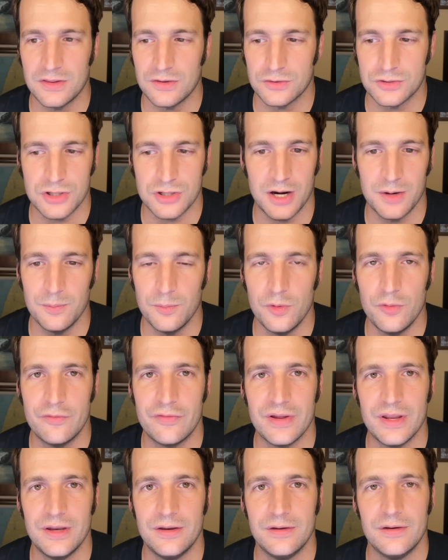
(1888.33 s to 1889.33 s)
They're trying to move
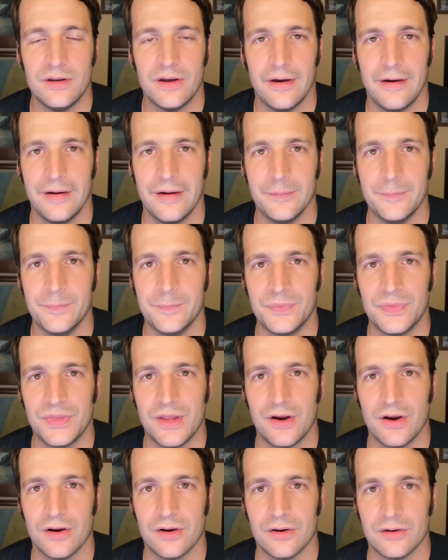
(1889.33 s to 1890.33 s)
in on
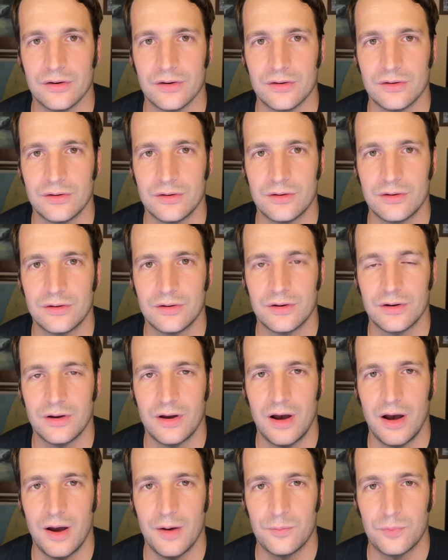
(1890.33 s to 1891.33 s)
their
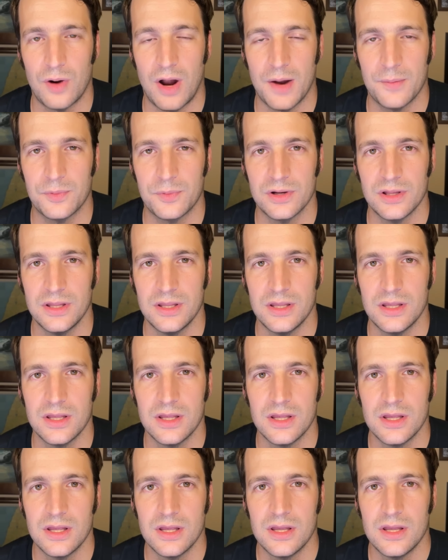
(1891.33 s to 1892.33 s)
property.
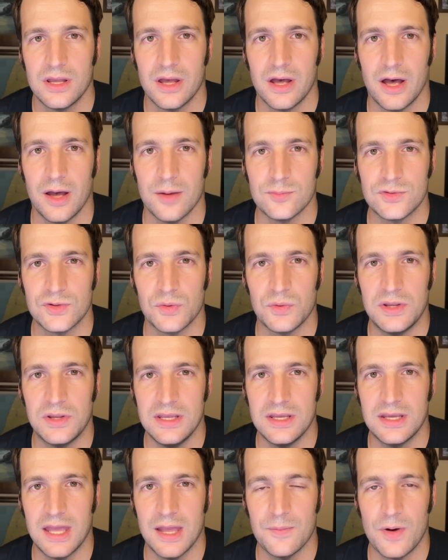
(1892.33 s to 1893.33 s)
So
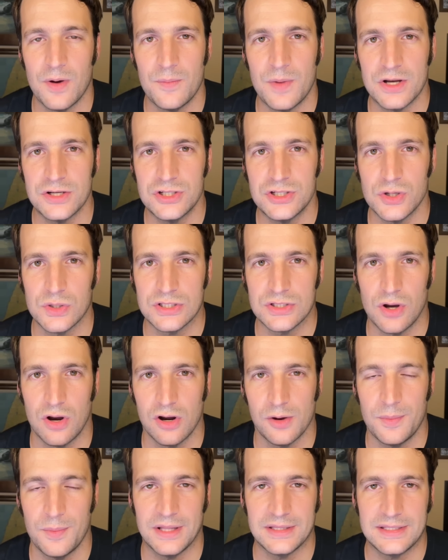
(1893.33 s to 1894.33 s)
he came on my show to talk
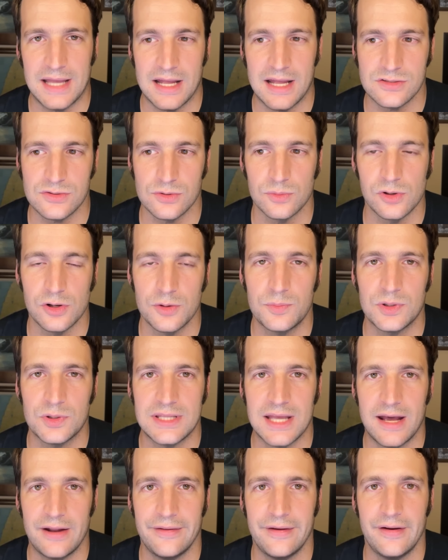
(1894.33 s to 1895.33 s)
about that. So I'm going to put
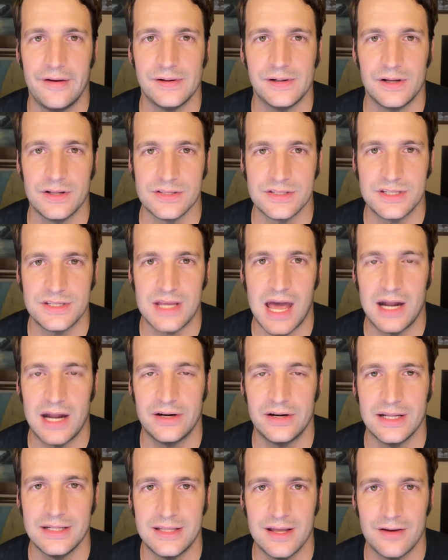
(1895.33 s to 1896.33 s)
that out on
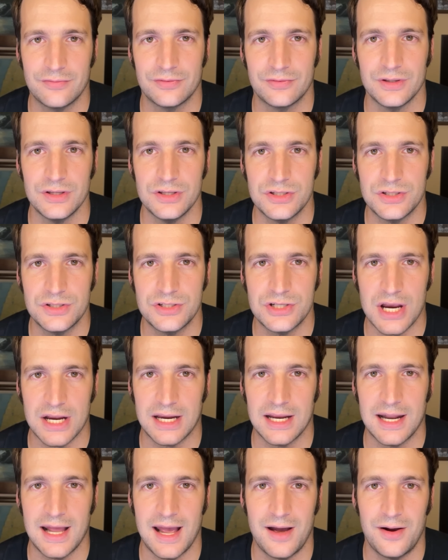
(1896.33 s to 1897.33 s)
Saturday. Definitely check
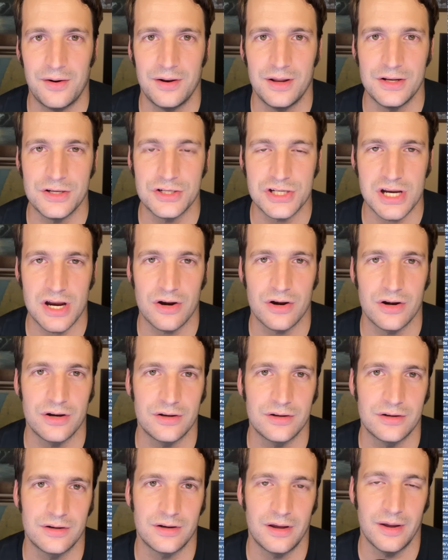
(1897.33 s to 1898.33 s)
it out and share it.
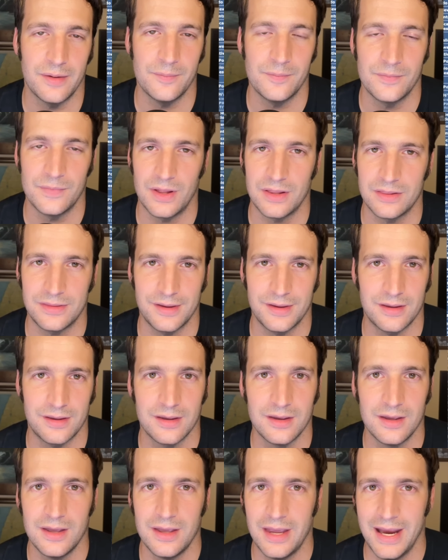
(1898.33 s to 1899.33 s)
I think
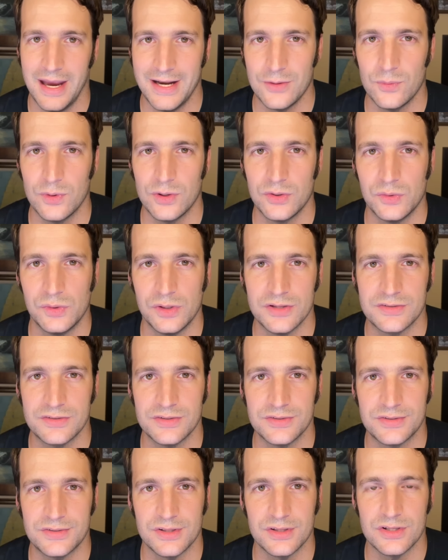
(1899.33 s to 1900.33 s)
anyone who
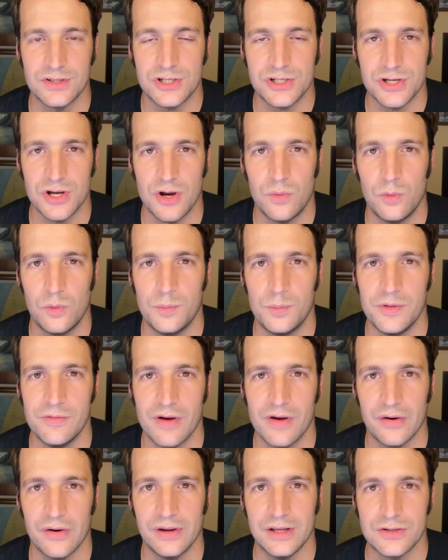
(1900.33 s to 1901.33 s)
listens to this show will be
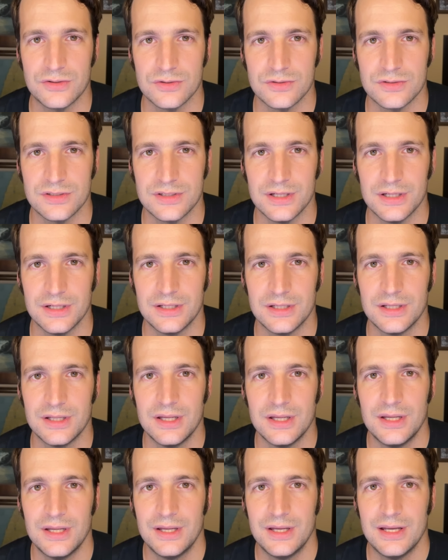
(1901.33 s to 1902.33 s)
very interested
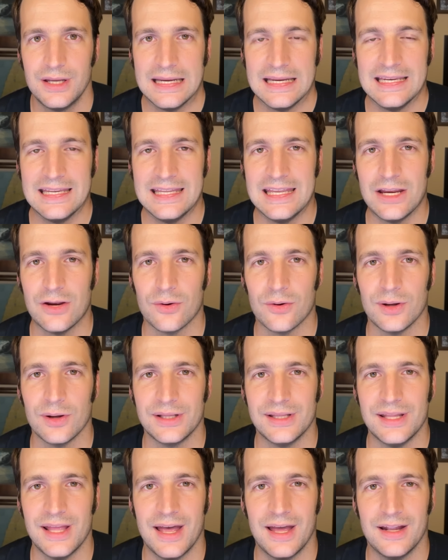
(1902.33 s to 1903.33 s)
in
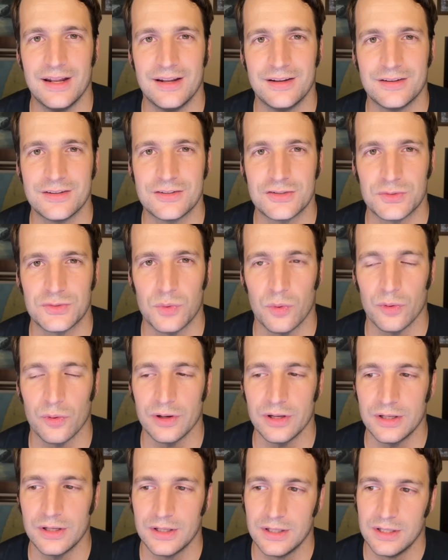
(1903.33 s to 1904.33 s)
hearing that
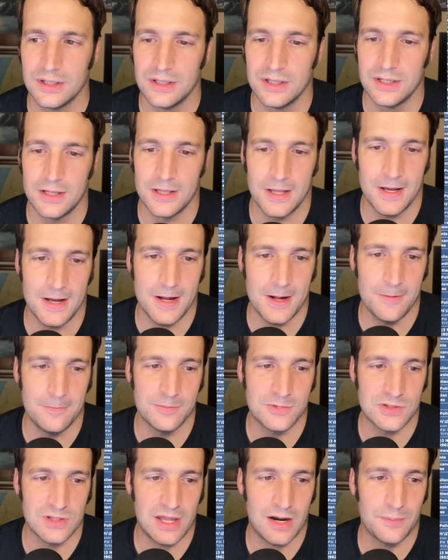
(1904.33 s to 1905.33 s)
story.
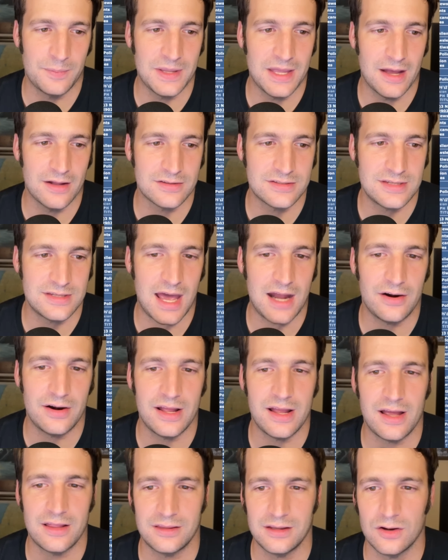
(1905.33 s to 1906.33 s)
So that'll be out
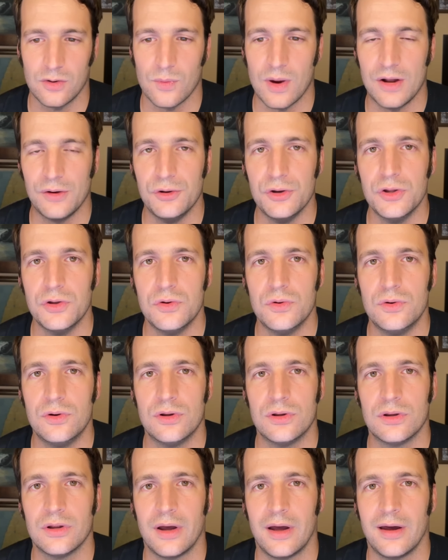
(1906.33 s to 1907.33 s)
Saturday, I think around
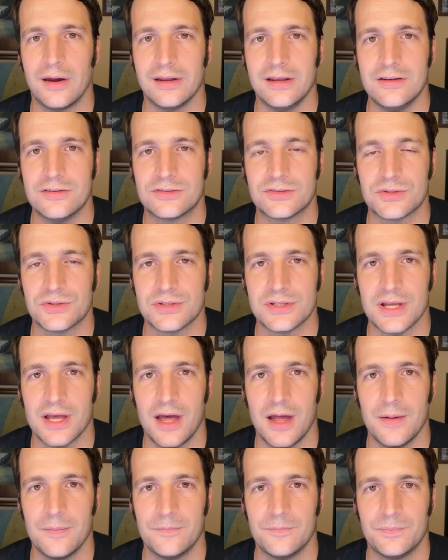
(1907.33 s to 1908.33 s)
noon Eastern
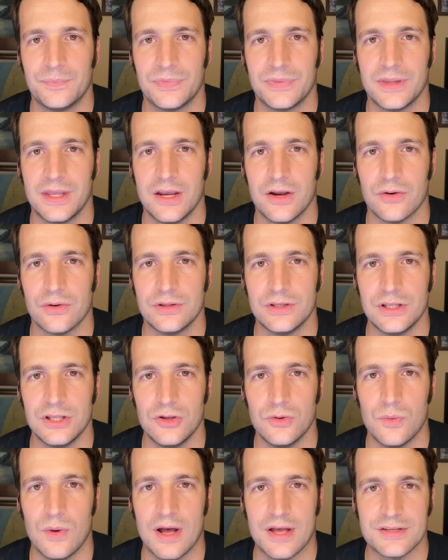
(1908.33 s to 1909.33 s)
time here in the
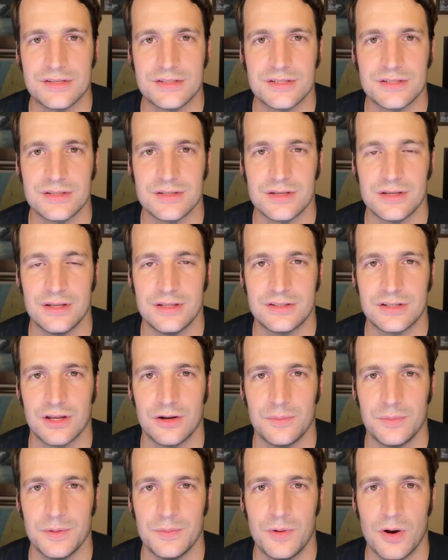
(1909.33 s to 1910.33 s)
U.S. It's going
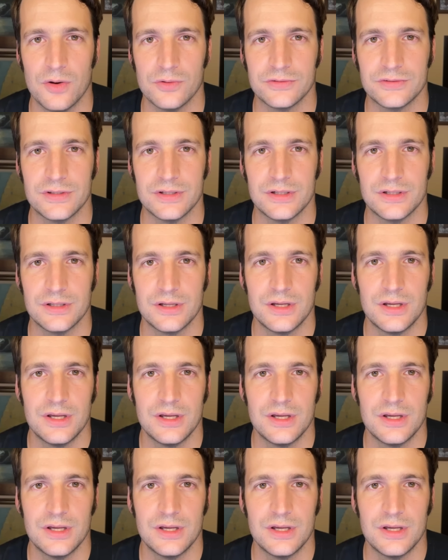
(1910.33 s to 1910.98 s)
to be posted.